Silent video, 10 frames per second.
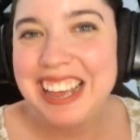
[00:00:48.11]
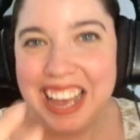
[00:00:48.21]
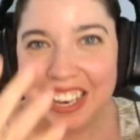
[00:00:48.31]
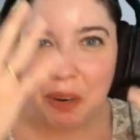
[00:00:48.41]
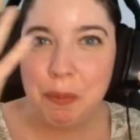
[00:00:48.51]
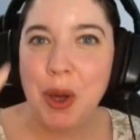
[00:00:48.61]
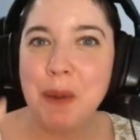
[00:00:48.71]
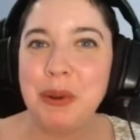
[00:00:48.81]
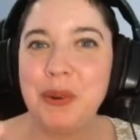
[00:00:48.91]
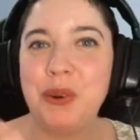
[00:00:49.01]
a little
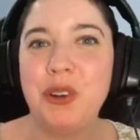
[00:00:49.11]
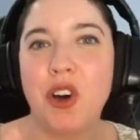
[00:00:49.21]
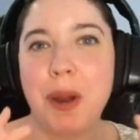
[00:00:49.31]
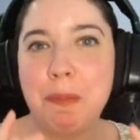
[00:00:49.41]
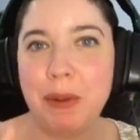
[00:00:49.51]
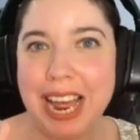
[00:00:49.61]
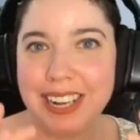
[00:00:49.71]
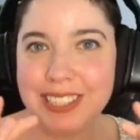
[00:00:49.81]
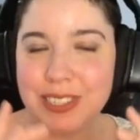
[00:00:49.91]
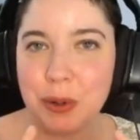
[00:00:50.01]
purple hood on a
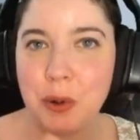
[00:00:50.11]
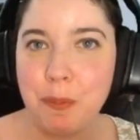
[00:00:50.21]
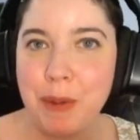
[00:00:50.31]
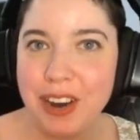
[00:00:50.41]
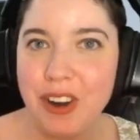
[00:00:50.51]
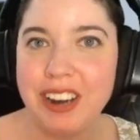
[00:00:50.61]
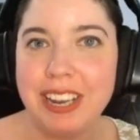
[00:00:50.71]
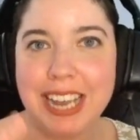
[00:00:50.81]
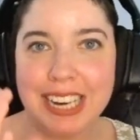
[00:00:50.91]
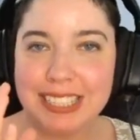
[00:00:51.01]
black circle background,
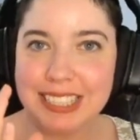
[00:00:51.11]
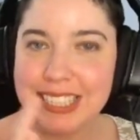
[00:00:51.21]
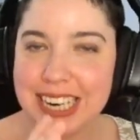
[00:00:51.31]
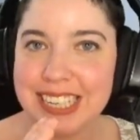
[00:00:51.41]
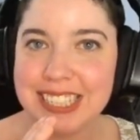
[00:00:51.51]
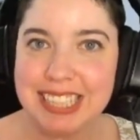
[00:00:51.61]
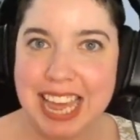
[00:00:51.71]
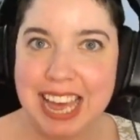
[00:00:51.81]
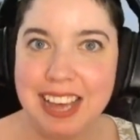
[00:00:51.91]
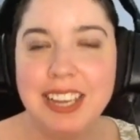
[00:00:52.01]
and that is the status
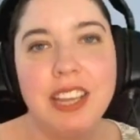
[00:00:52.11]
there.